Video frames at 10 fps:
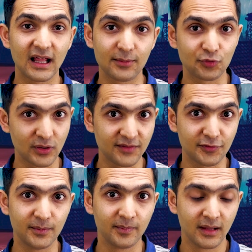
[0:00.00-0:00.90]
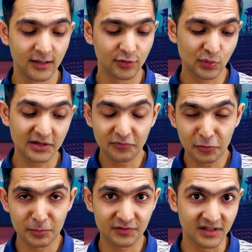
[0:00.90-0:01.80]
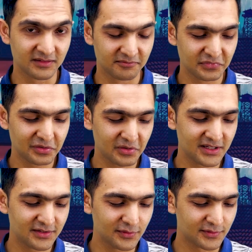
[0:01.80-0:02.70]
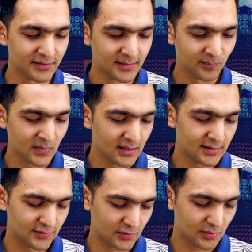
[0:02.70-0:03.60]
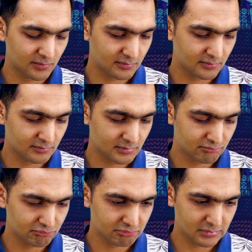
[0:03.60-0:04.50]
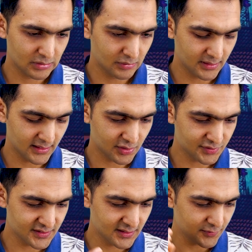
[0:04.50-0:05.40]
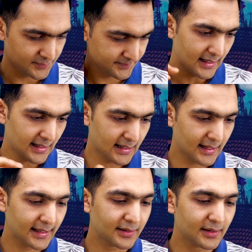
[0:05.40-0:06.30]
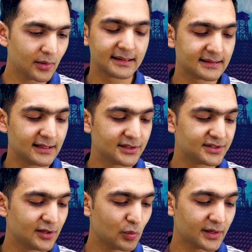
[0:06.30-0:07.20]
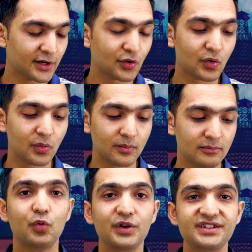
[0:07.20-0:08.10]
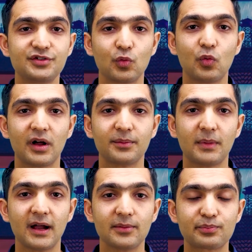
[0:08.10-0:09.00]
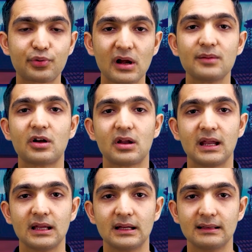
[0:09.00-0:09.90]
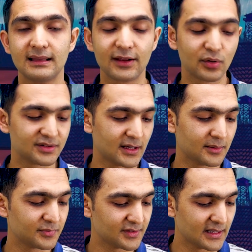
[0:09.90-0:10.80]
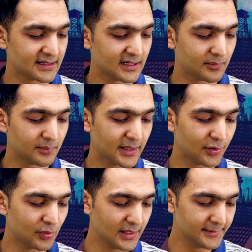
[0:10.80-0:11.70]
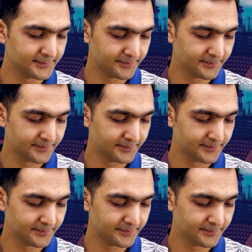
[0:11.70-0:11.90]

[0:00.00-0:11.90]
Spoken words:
I'm 24%, quite good. So okay, continue. And she wanna know which one my primary language. I'm selecting Bengali,